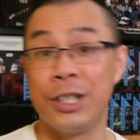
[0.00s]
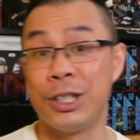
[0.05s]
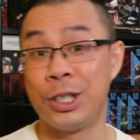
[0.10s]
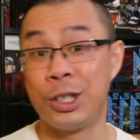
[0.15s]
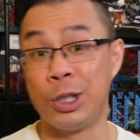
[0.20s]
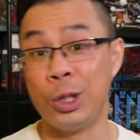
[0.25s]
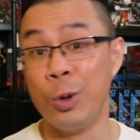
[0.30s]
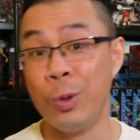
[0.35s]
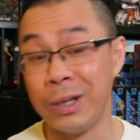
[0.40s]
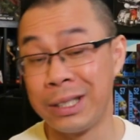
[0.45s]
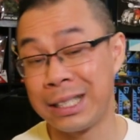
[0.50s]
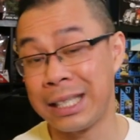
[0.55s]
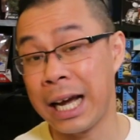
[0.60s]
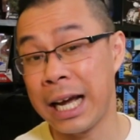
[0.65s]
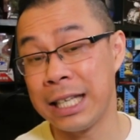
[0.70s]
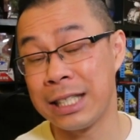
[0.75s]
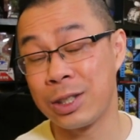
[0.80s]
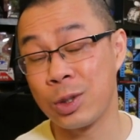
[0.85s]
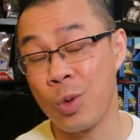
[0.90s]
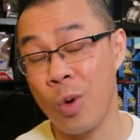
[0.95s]

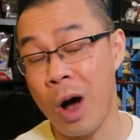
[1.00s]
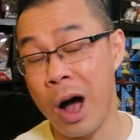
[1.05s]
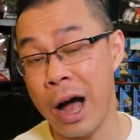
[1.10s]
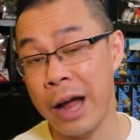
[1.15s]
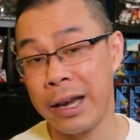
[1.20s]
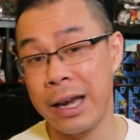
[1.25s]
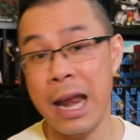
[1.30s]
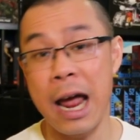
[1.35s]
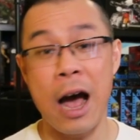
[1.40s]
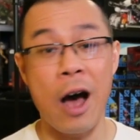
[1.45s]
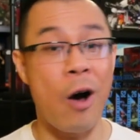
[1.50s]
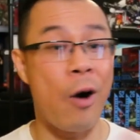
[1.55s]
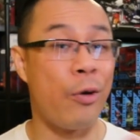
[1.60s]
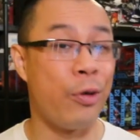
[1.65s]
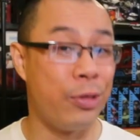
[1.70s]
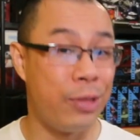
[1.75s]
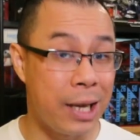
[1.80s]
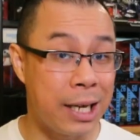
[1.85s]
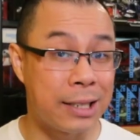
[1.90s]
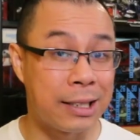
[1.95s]
Suicide Squad. Now,
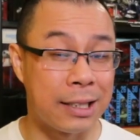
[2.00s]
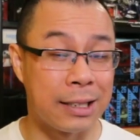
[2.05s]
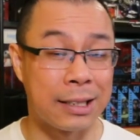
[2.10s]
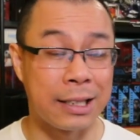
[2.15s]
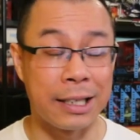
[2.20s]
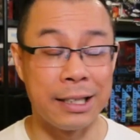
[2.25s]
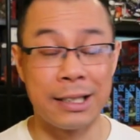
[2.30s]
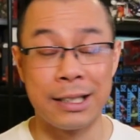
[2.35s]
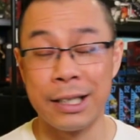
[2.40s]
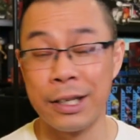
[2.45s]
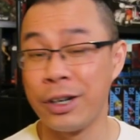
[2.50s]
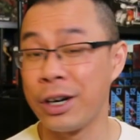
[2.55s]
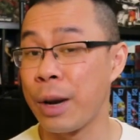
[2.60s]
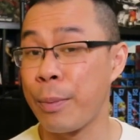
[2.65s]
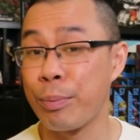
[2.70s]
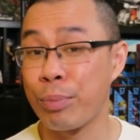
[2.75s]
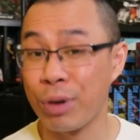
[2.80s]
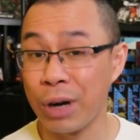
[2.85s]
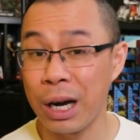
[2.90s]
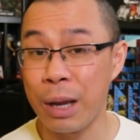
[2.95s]
this is considered a
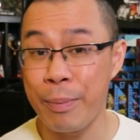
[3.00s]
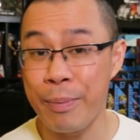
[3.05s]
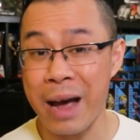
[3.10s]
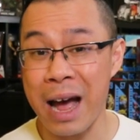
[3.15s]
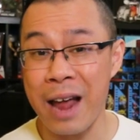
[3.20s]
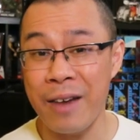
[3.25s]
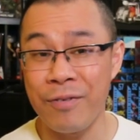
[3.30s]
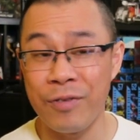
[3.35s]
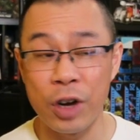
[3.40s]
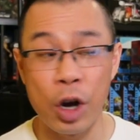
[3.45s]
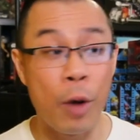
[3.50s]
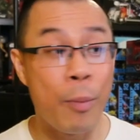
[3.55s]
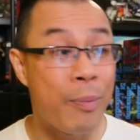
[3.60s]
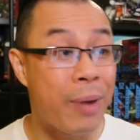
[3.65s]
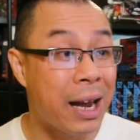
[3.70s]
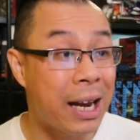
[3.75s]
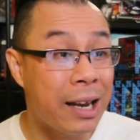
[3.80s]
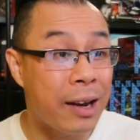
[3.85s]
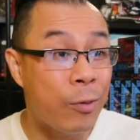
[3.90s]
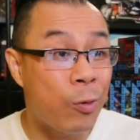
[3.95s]
pretty bad film,
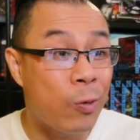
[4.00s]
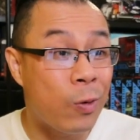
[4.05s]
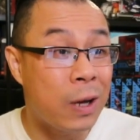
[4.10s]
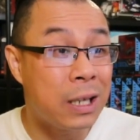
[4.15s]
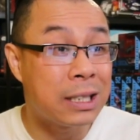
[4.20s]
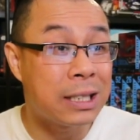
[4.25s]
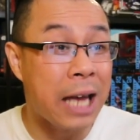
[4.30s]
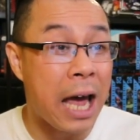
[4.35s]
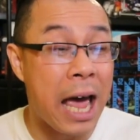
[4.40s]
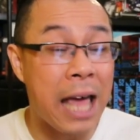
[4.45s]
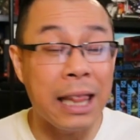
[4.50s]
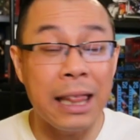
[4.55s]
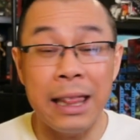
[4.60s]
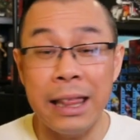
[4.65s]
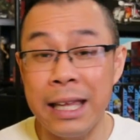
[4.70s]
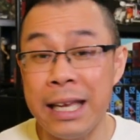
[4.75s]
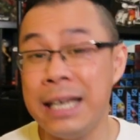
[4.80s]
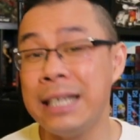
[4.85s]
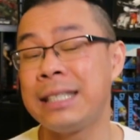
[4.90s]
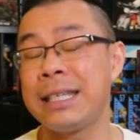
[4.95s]
but it was at
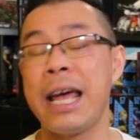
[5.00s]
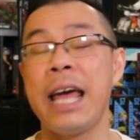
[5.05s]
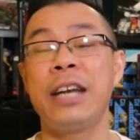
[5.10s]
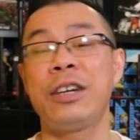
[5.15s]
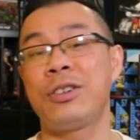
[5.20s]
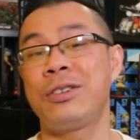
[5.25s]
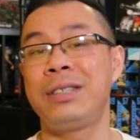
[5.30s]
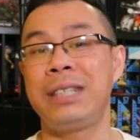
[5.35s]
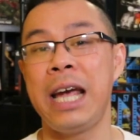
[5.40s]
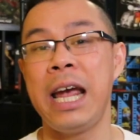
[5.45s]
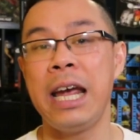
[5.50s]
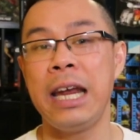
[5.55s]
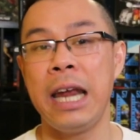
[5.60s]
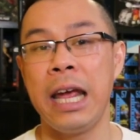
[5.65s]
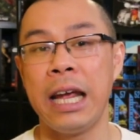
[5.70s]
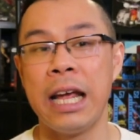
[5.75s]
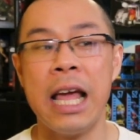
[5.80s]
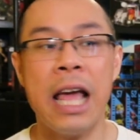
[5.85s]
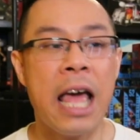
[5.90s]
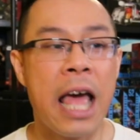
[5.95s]
least
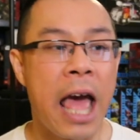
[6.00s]
entertaining.